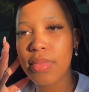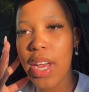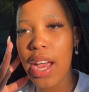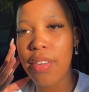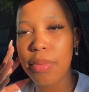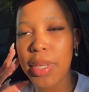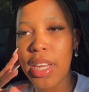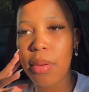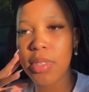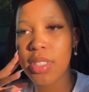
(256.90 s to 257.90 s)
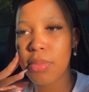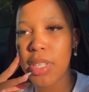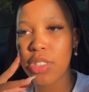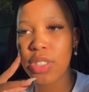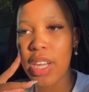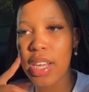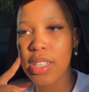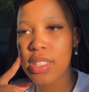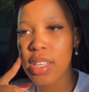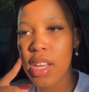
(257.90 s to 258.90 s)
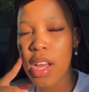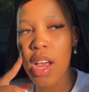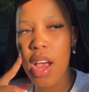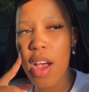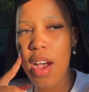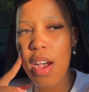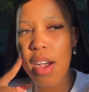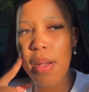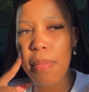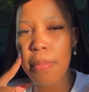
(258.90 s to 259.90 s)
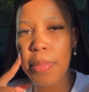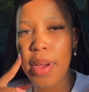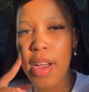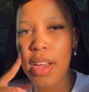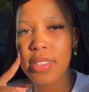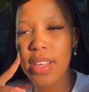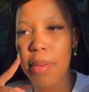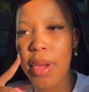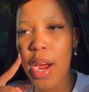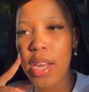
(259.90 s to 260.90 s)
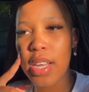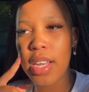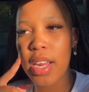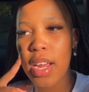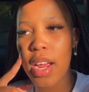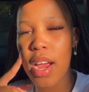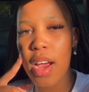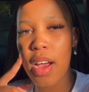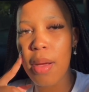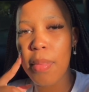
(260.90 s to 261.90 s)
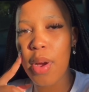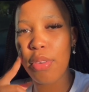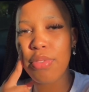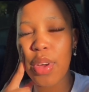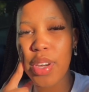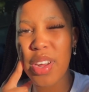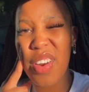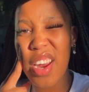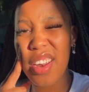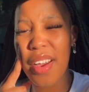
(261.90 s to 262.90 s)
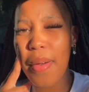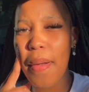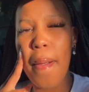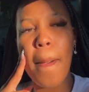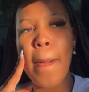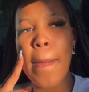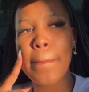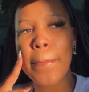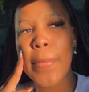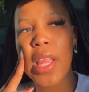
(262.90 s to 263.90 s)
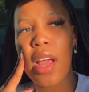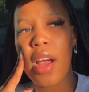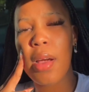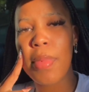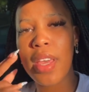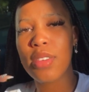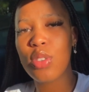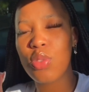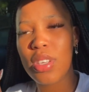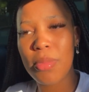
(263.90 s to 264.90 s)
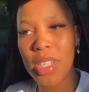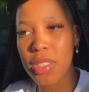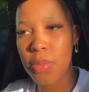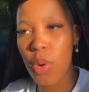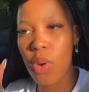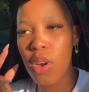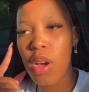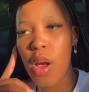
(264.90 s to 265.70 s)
I haven't been able to date you guys, but I'm currently on Florida right now. I'm here to do something small,